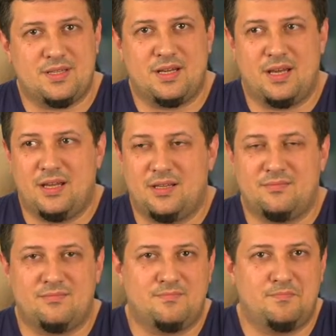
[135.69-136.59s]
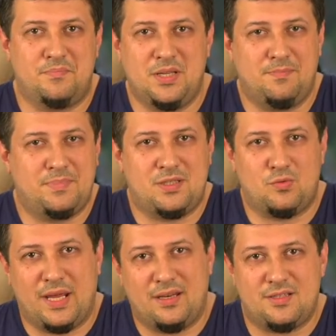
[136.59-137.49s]

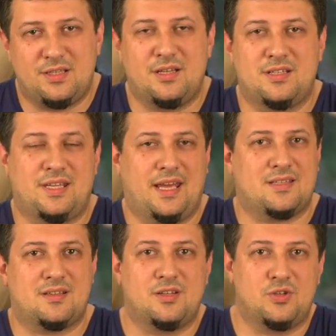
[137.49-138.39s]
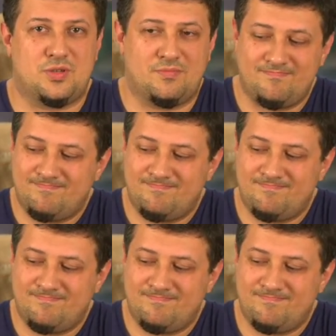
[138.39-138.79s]
BIP20 tax reducing.